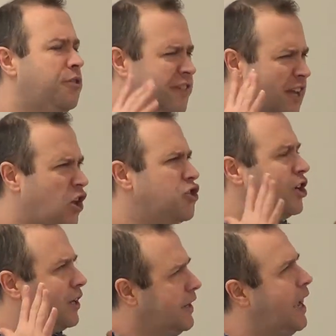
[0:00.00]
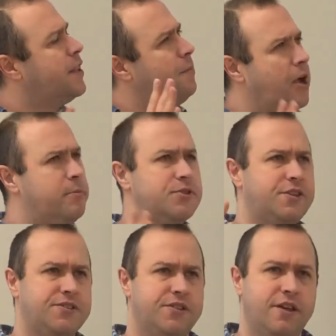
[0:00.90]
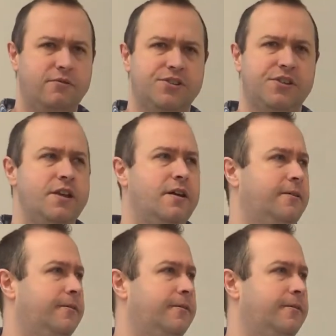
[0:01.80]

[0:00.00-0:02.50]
theologically, yeah, the Bible says that they're a sinner.